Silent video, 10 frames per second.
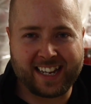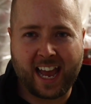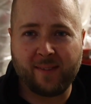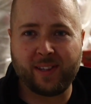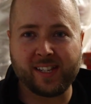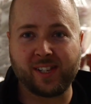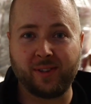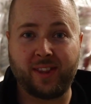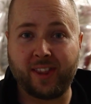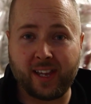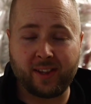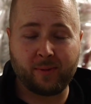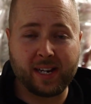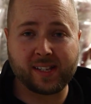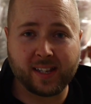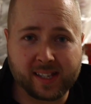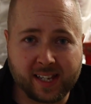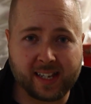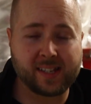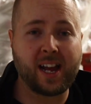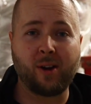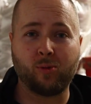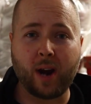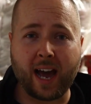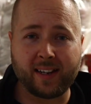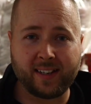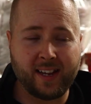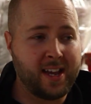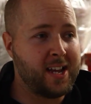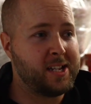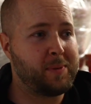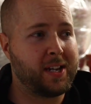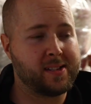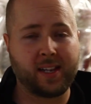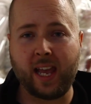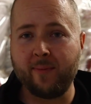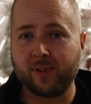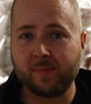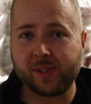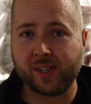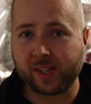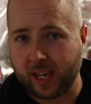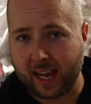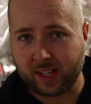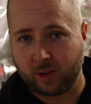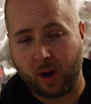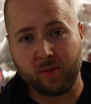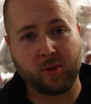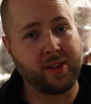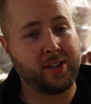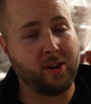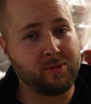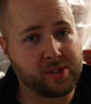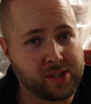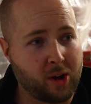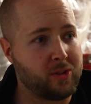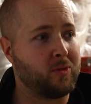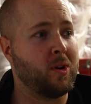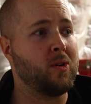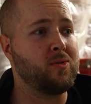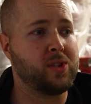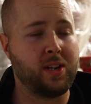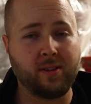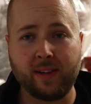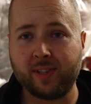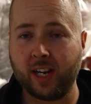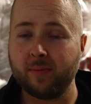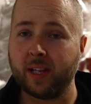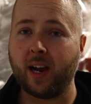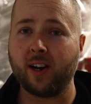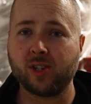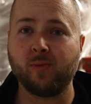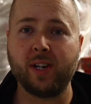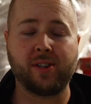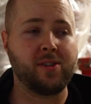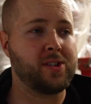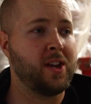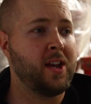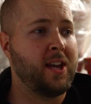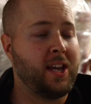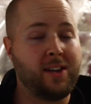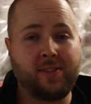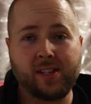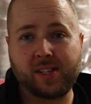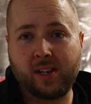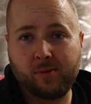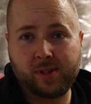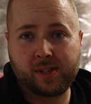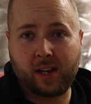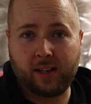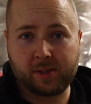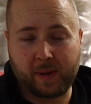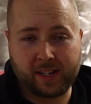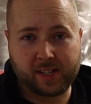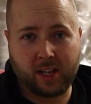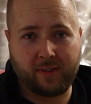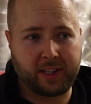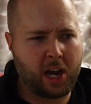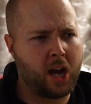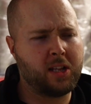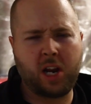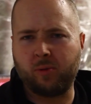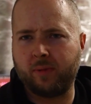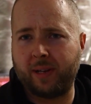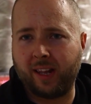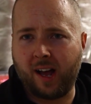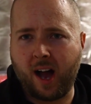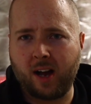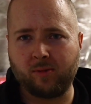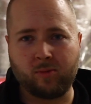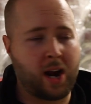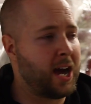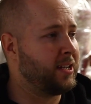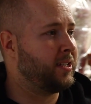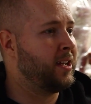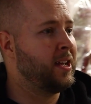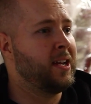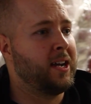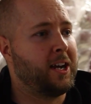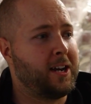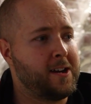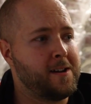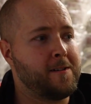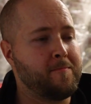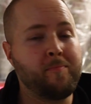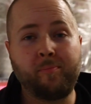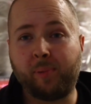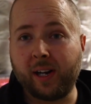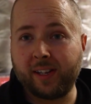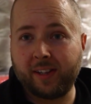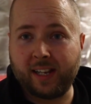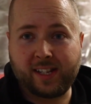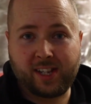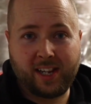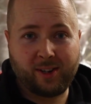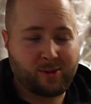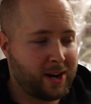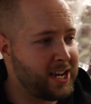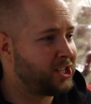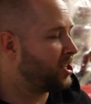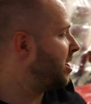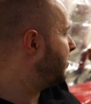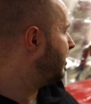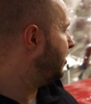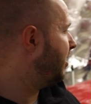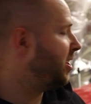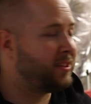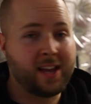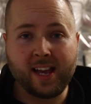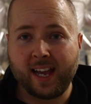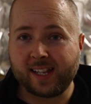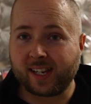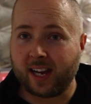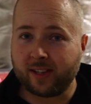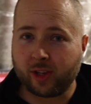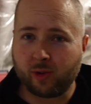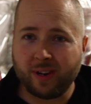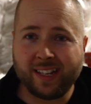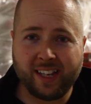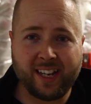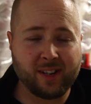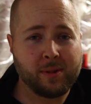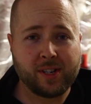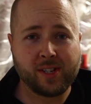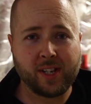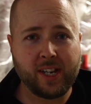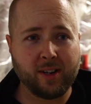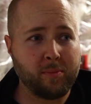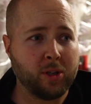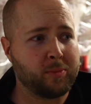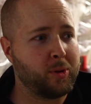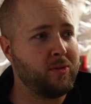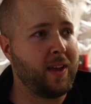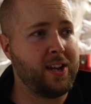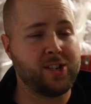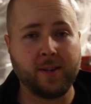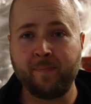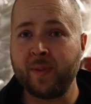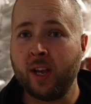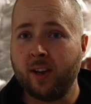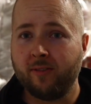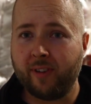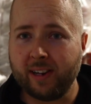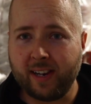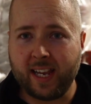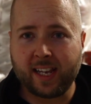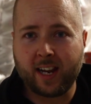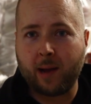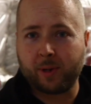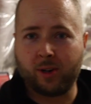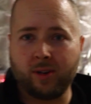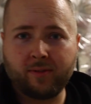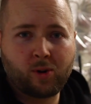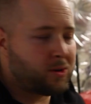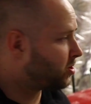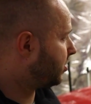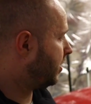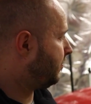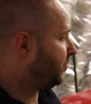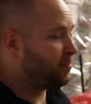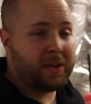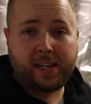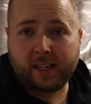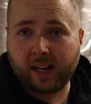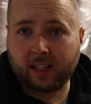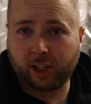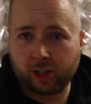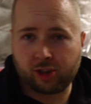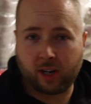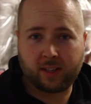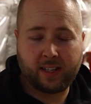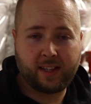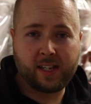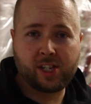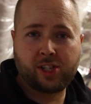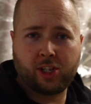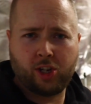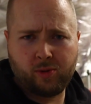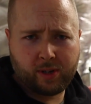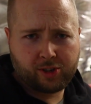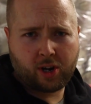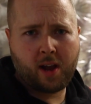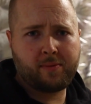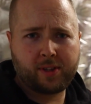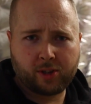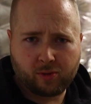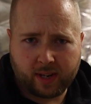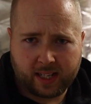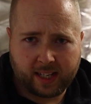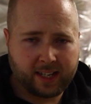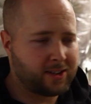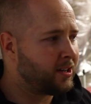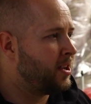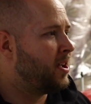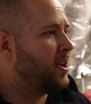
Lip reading: to have this. So the reason this thing is not rotted is because it came from Saskatchewan, where they don't salt the roads, they don't have terribly harsh winters. If this thing was spent its life on the island, it would be long rotted. But it's in great shape underneath. It's got the 3-liter, which is a near bulletproof engine, very economical, and of course, being a little truck like this, it's the 2-wheel drive with the 3-liter